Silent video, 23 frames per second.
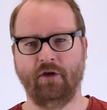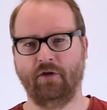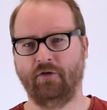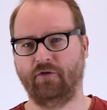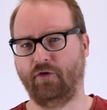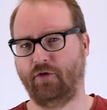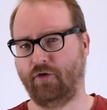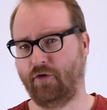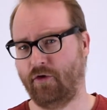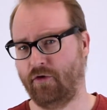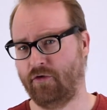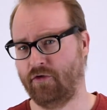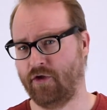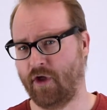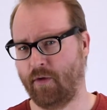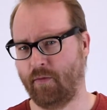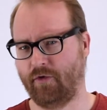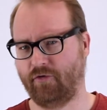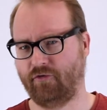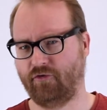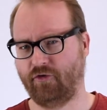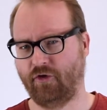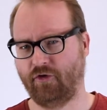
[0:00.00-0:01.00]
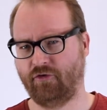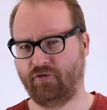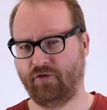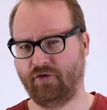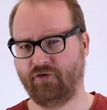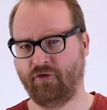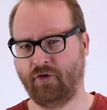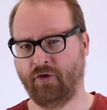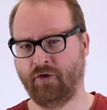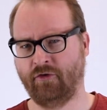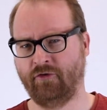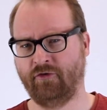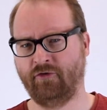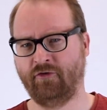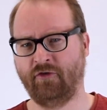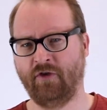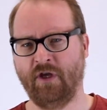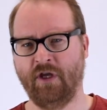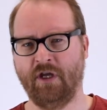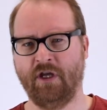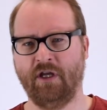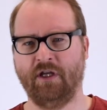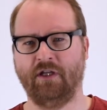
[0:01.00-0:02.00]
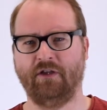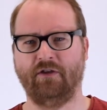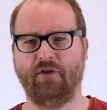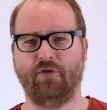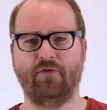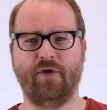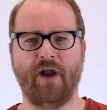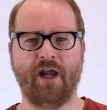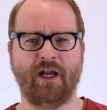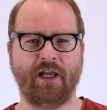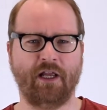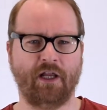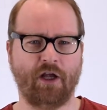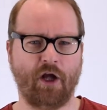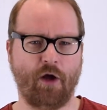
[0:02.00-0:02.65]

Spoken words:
the current number of search results, the ranking